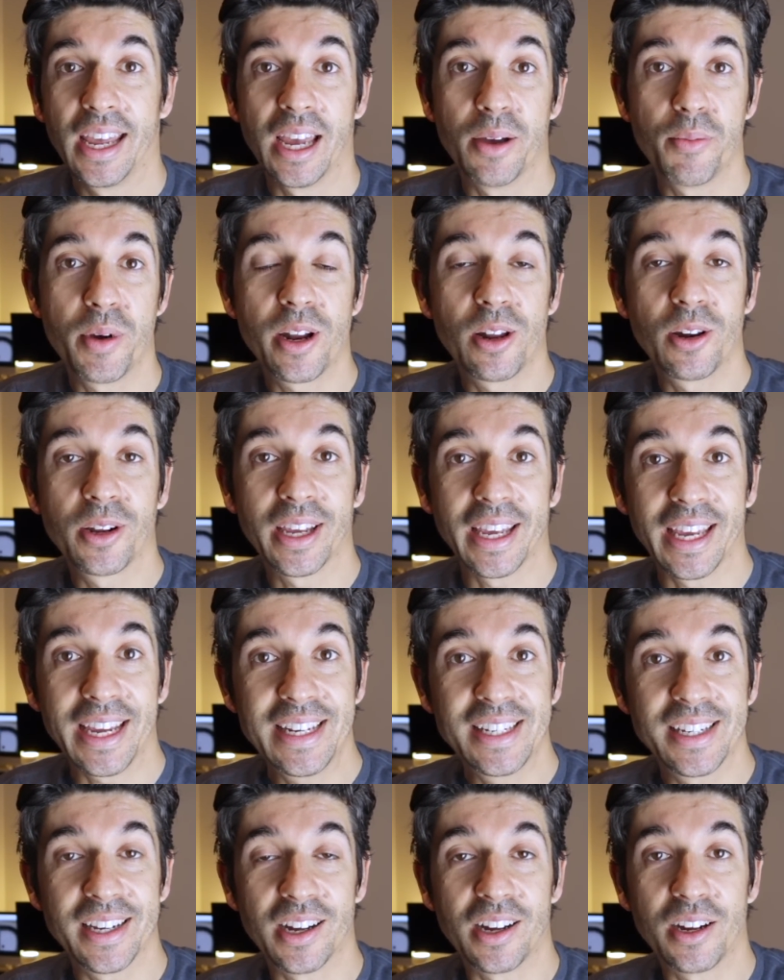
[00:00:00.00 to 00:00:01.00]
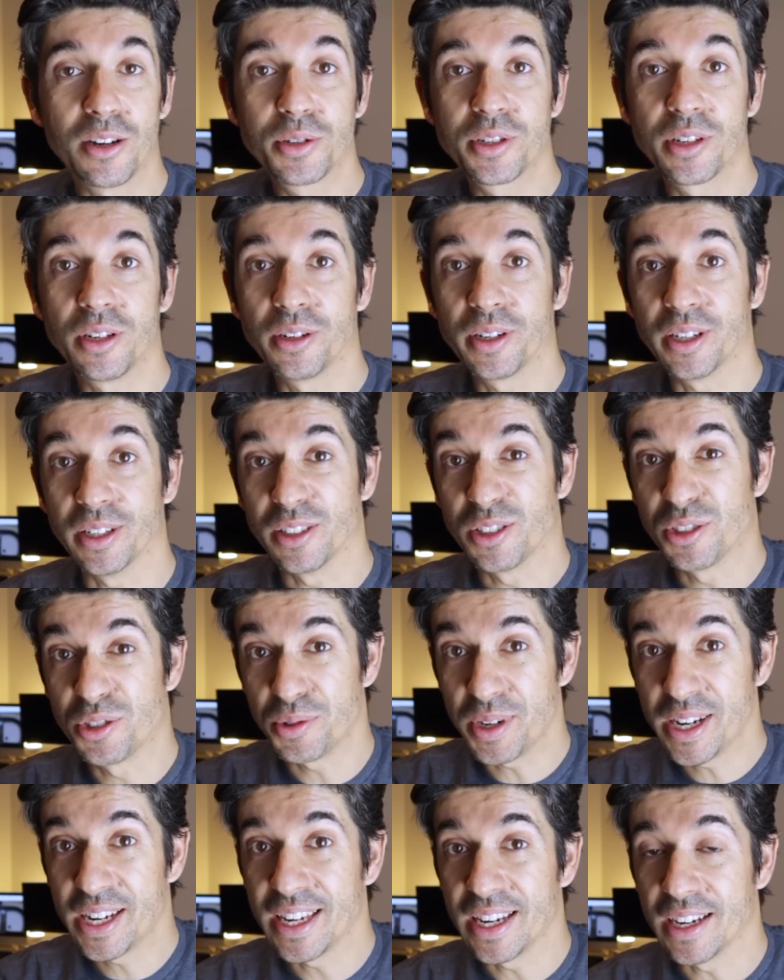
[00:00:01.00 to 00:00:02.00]
And when I look at eating, I also look at
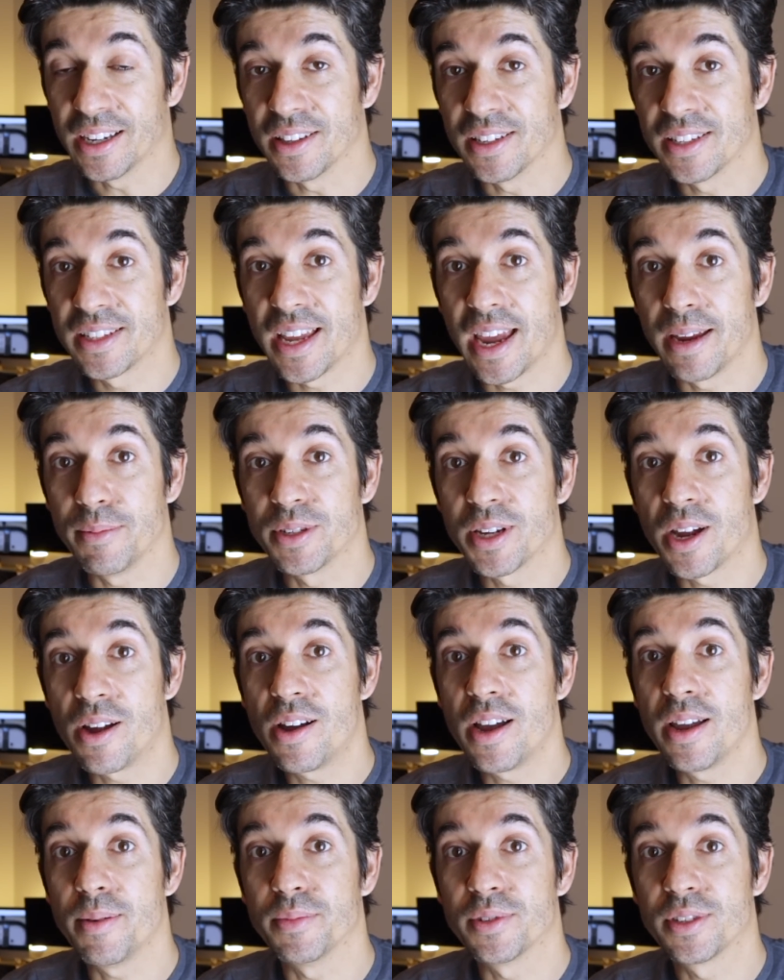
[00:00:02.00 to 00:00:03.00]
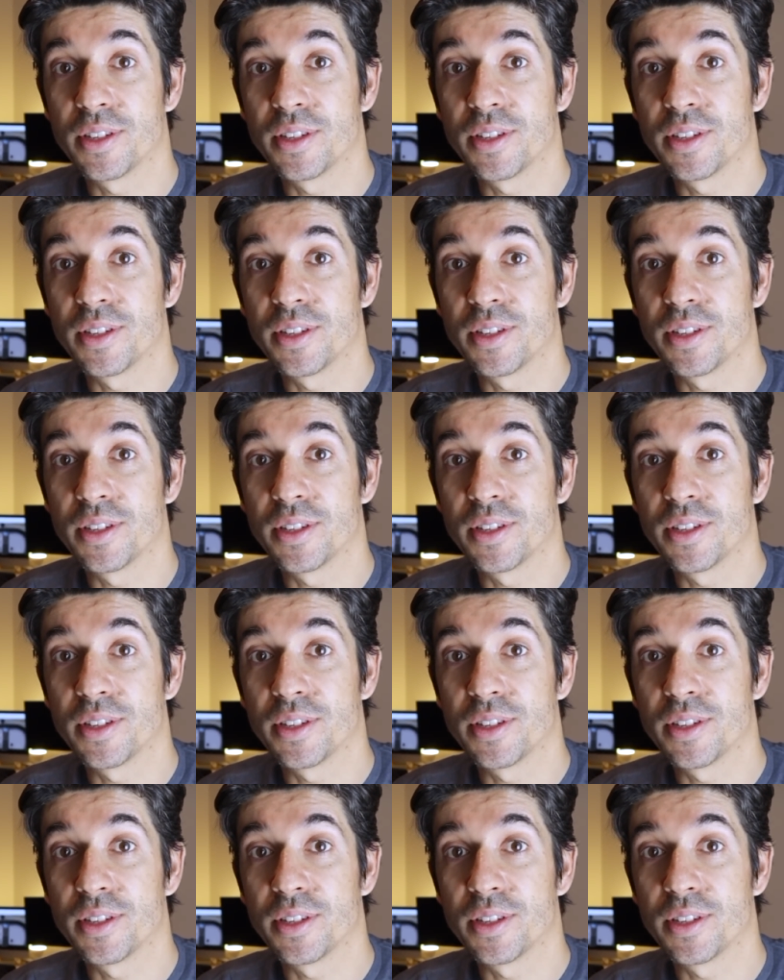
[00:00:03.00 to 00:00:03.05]
drinking at the same time.